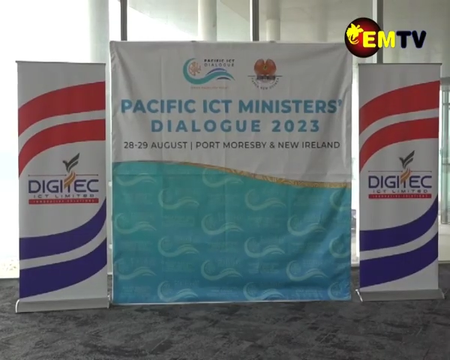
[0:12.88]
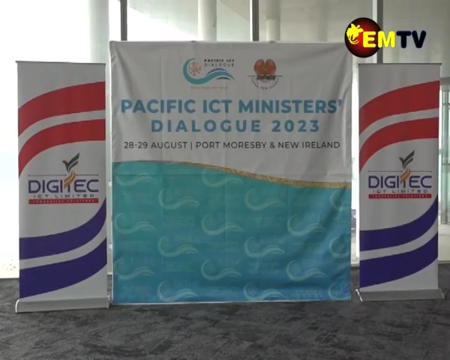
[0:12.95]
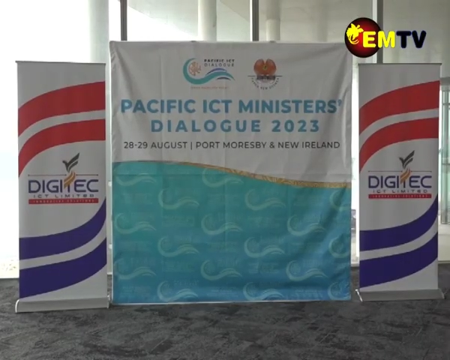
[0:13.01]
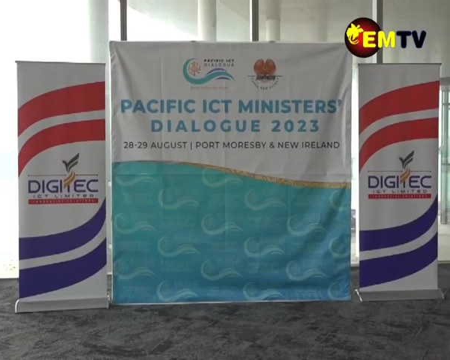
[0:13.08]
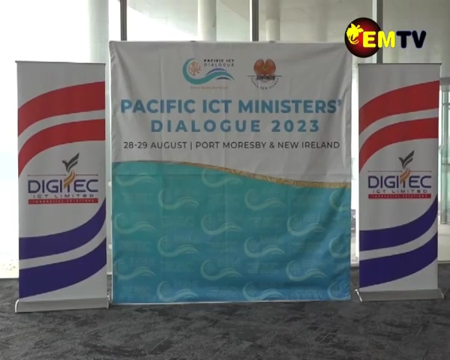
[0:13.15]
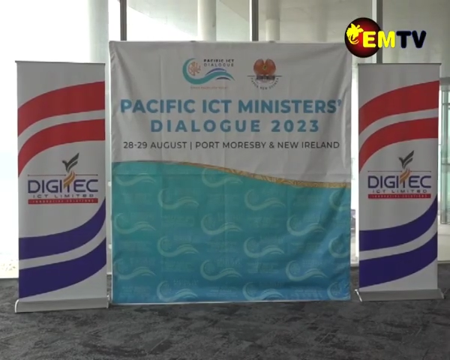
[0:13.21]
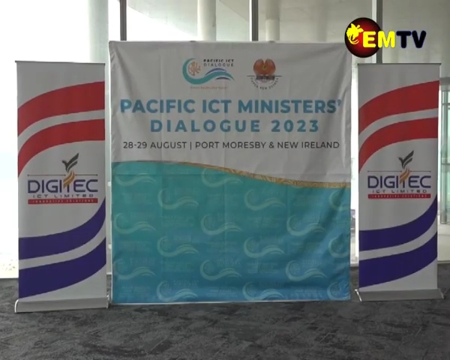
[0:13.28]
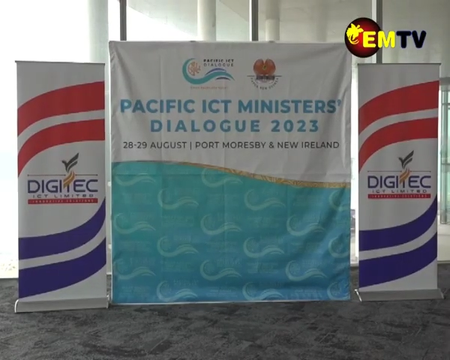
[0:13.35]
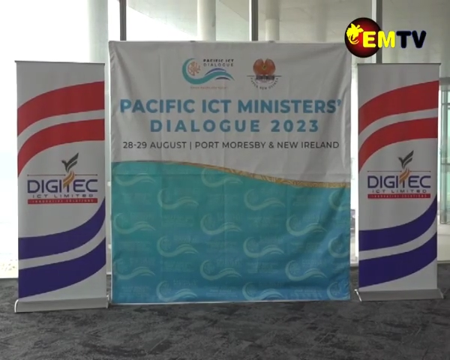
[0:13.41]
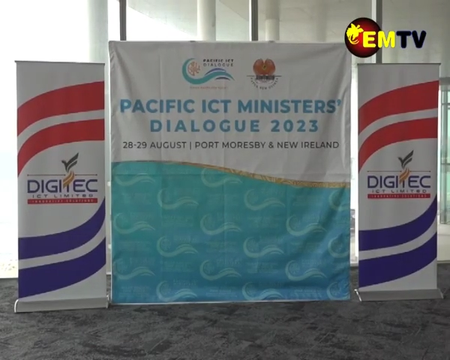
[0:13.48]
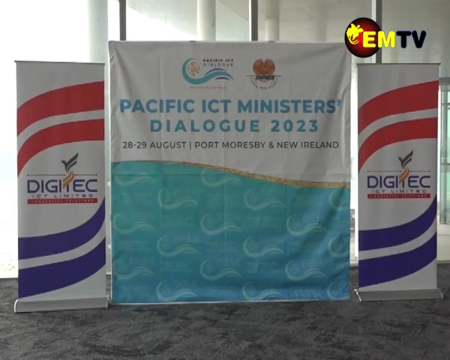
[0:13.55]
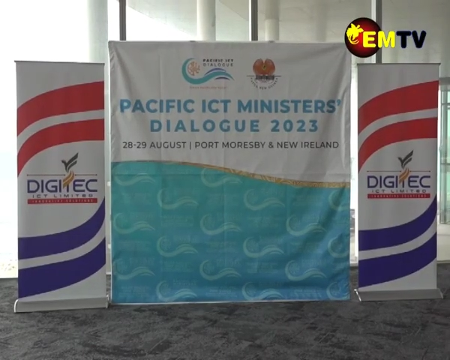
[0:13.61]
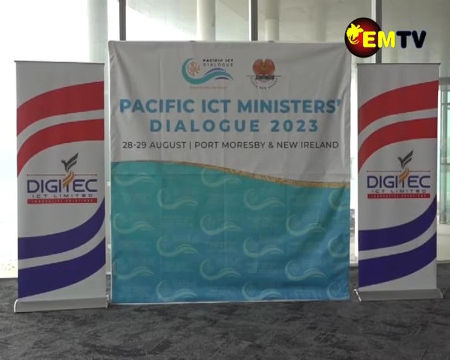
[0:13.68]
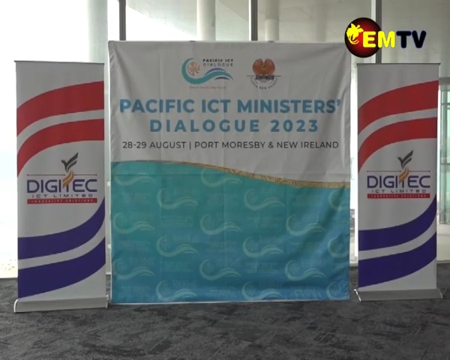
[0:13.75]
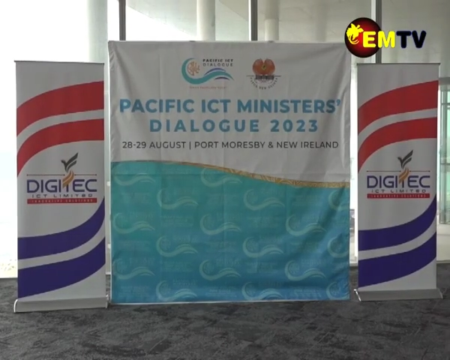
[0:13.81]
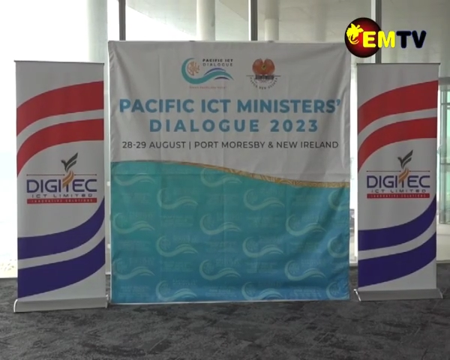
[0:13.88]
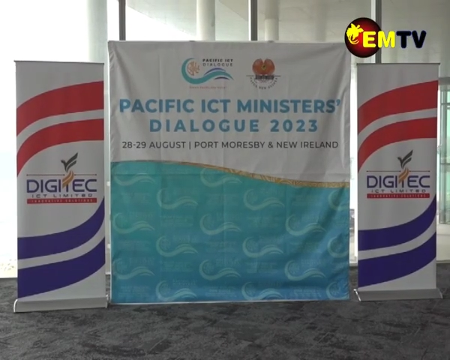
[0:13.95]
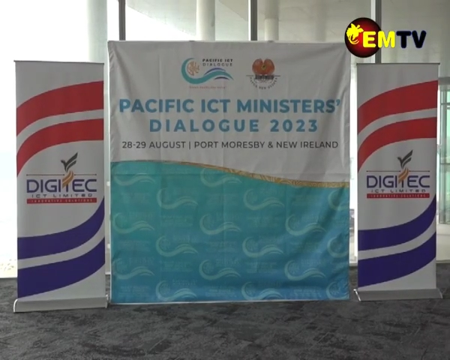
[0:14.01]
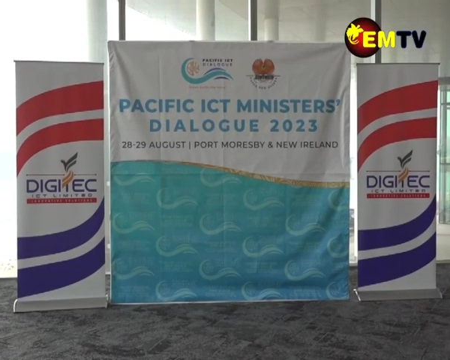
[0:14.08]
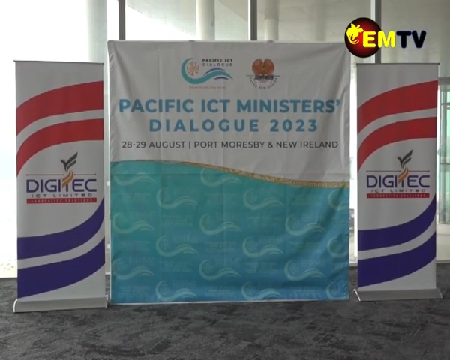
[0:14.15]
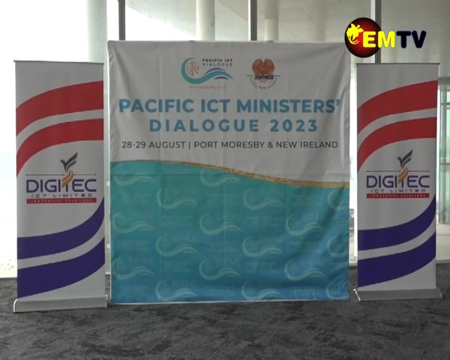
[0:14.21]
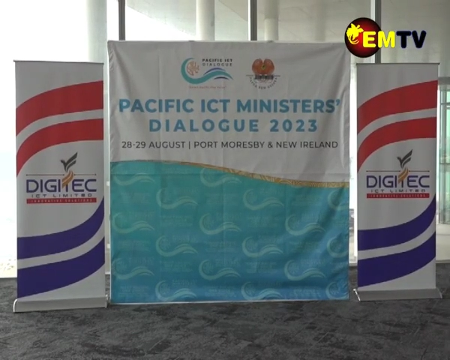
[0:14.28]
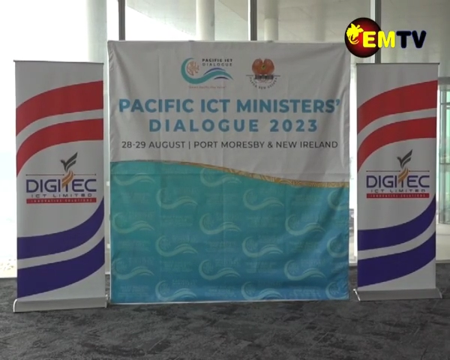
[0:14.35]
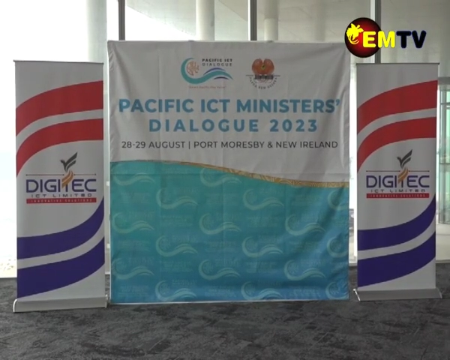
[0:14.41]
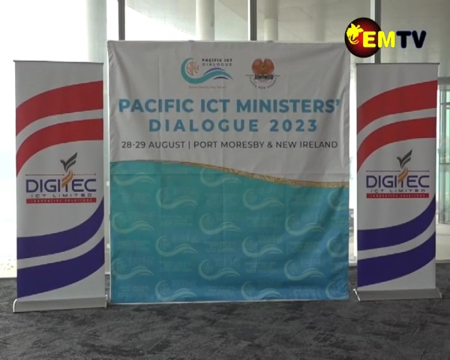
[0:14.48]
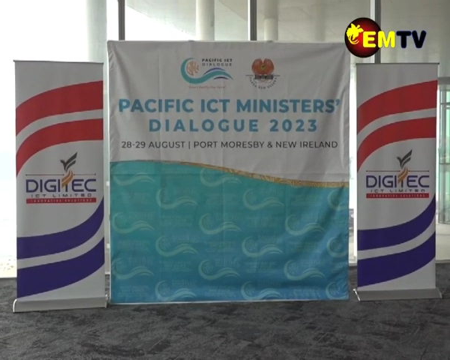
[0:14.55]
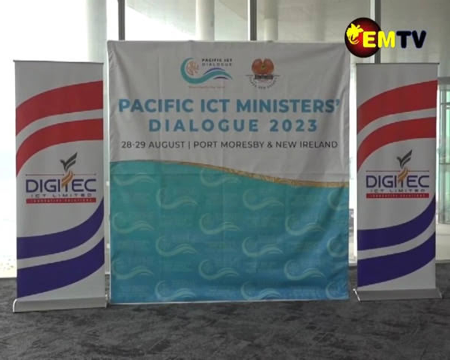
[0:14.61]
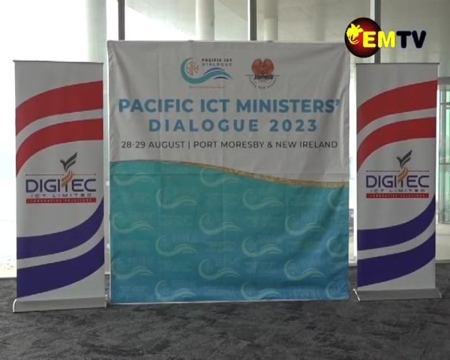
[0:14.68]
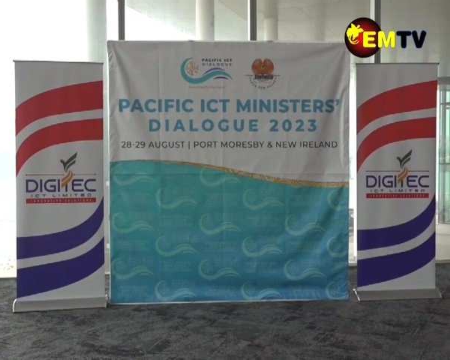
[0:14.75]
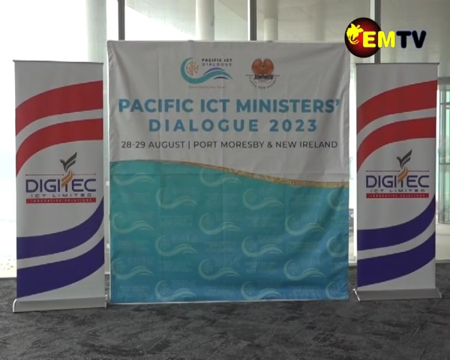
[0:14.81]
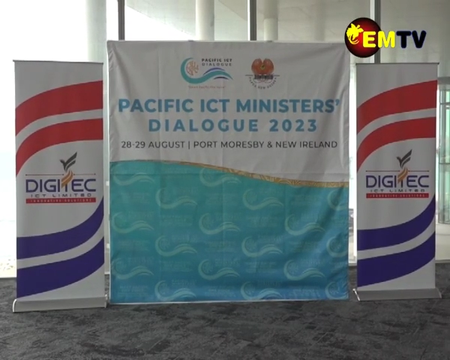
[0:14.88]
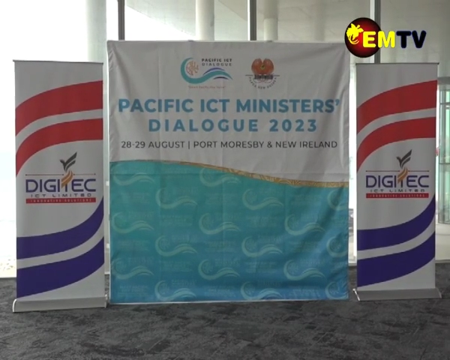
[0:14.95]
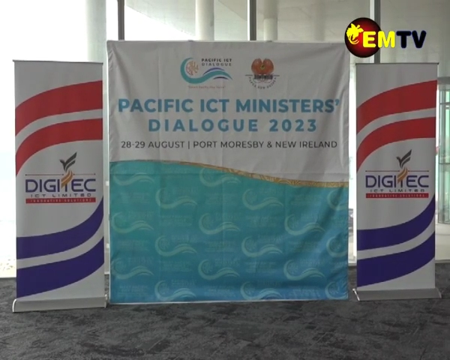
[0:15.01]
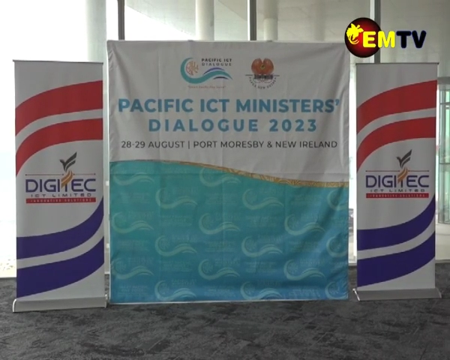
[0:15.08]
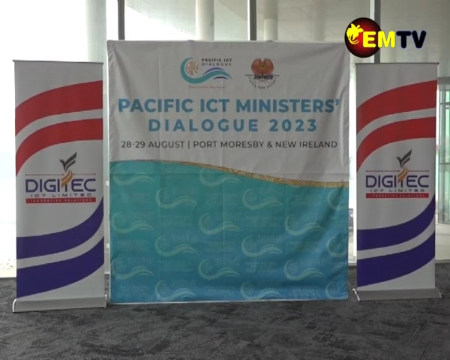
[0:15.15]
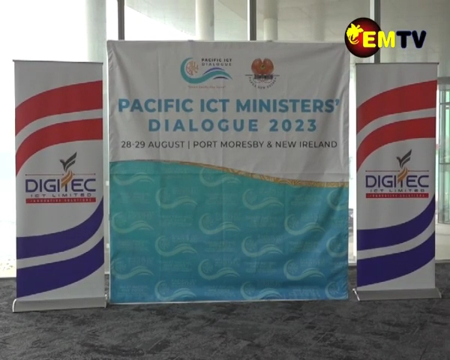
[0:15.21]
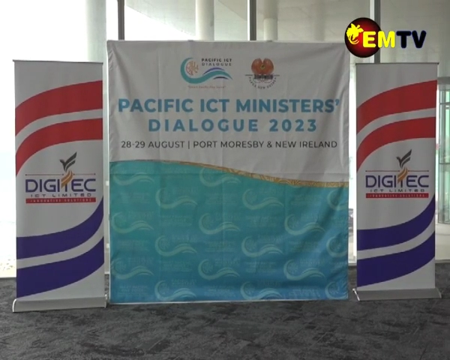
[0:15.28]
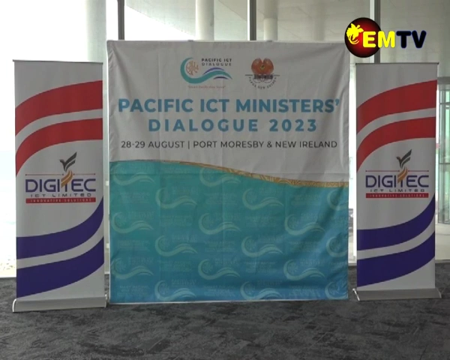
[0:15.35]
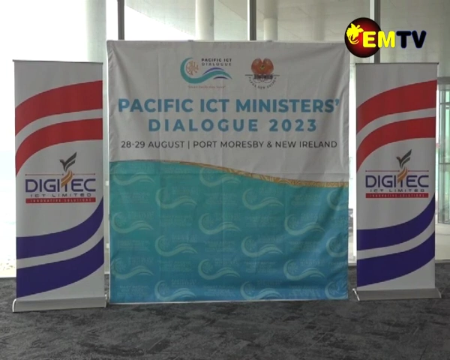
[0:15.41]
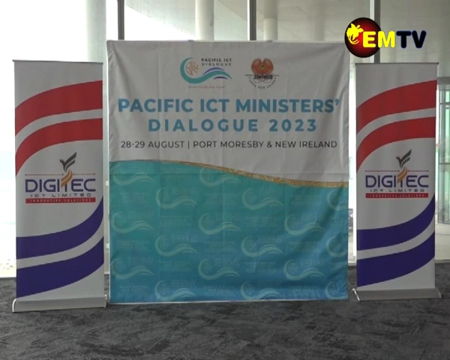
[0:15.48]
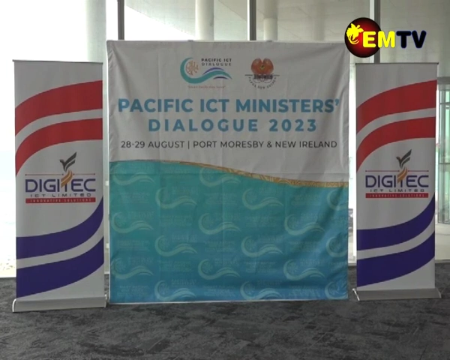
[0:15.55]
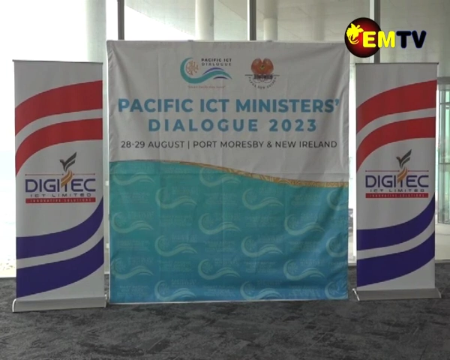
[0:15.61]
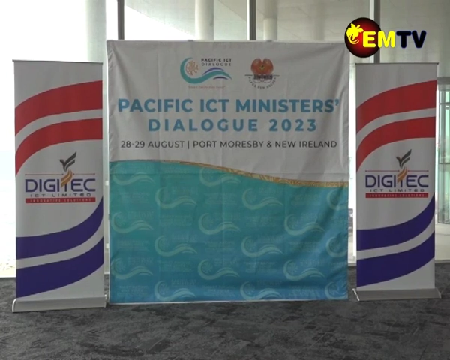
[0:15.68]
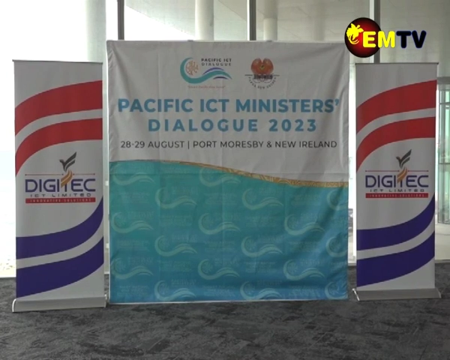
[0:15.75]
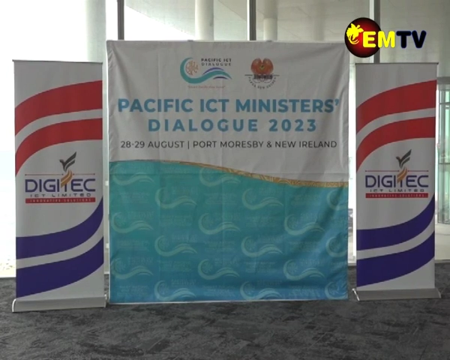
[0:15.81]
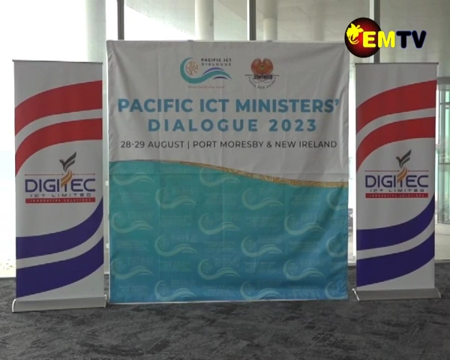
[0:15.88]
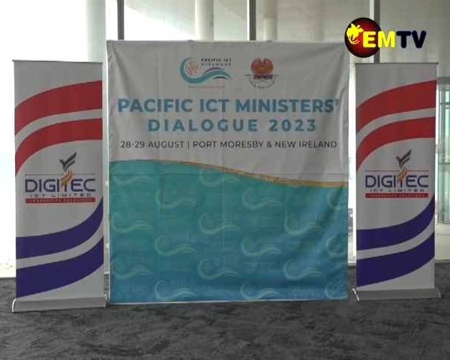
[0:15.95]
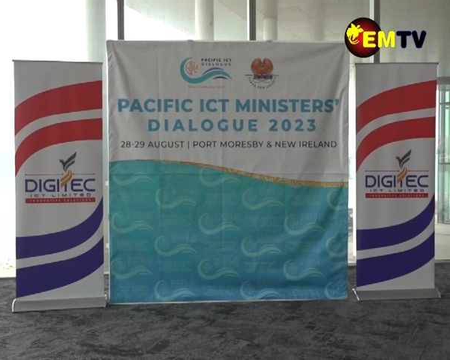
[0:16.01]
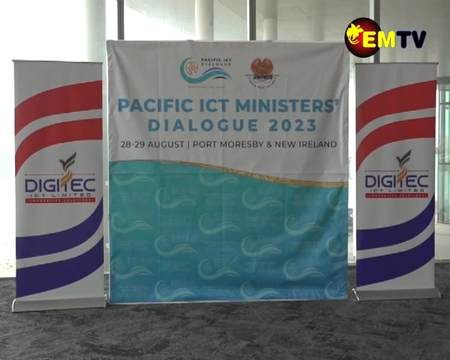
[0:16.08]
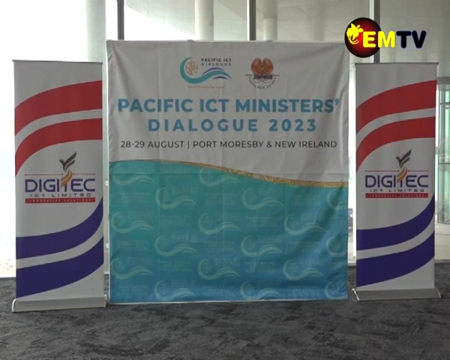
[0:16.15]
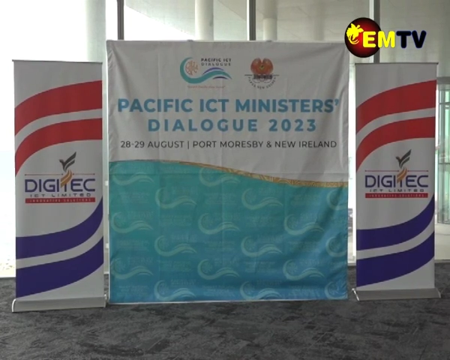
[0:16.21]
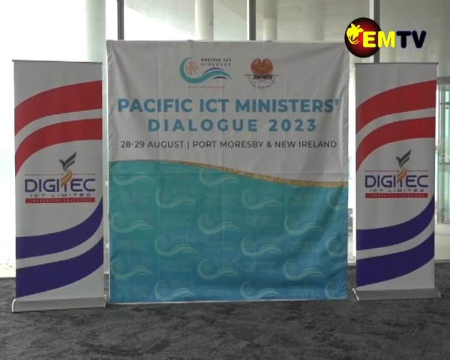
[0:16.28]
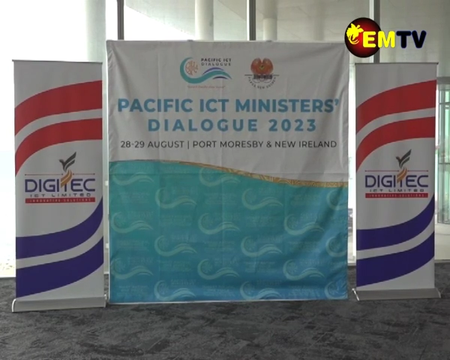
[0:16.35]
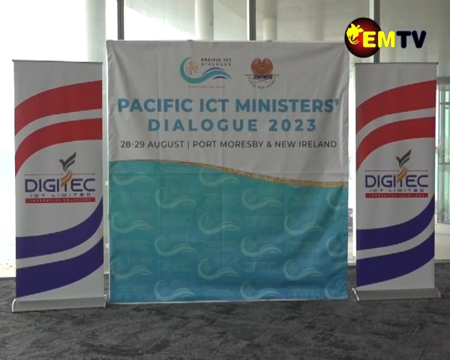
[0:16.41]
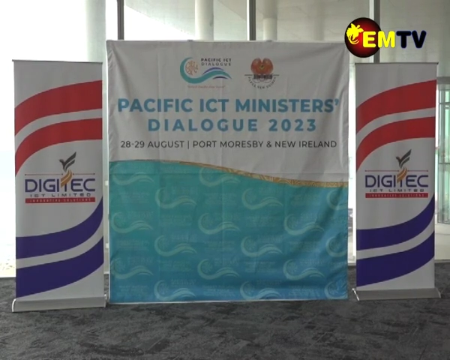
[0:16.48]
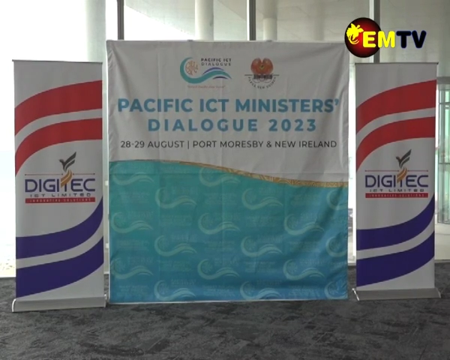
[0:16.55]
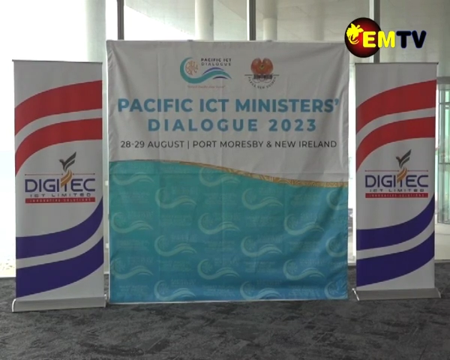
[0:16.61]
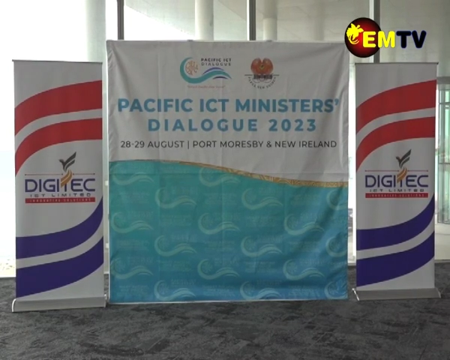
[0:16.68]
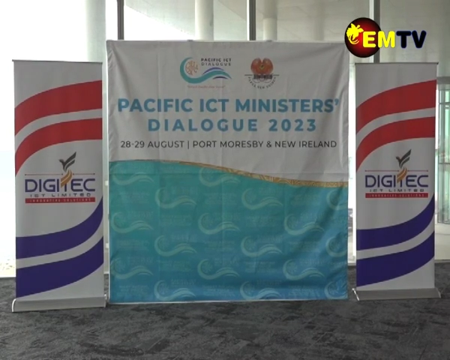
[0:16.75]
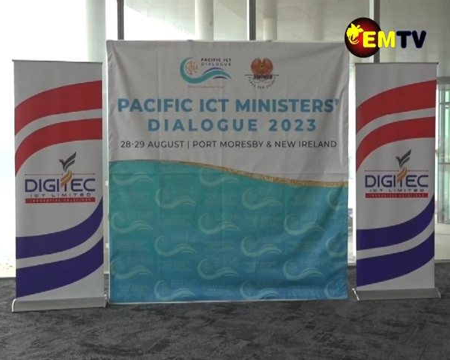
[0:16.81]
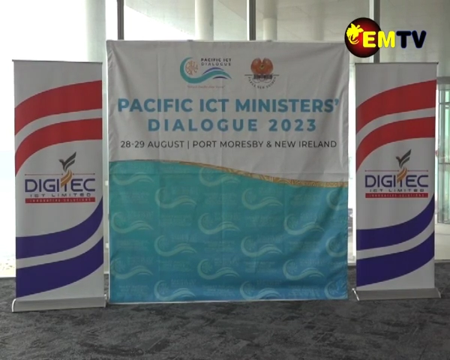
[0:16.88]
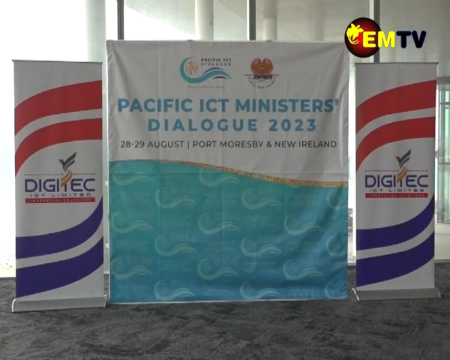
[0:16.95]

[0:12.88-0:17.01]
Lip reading: (no speaker visible)